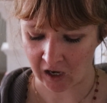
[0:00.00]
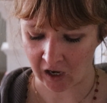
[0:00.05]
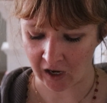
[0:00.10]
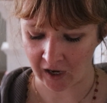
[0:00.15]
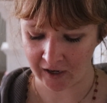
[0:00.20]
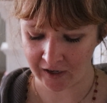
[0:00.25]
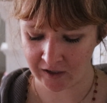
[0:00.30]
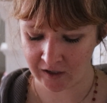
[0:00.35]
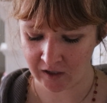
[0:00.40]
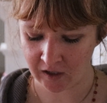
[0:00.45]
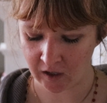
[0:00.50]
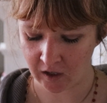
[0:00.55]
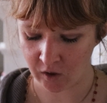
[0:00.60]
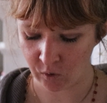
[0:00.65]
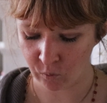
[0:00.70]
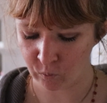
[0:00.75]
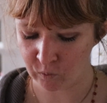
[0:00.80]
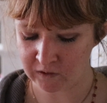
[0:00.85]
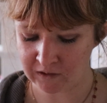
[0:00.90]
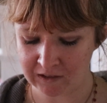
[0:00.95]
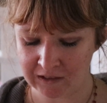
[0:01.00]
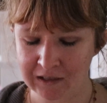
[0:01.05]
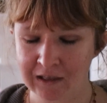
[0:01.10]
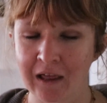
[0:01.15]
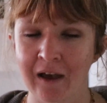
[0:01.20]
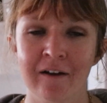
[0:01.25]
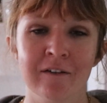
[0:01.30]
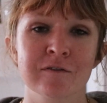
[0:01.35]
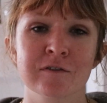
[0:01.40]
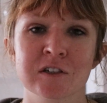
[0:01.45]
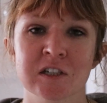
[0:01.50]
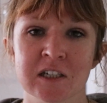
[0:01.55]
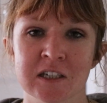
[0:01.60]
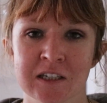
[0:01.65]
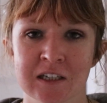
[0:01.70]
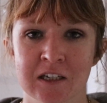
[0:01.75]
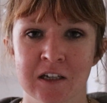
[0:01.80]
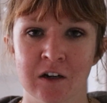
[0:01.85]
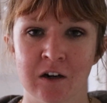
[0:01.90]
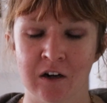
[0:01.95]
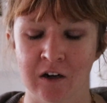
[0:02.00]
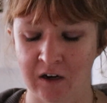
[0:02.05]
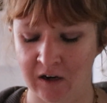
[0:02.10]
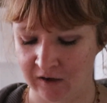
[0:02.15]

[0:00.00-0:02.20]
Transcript: I would love to hear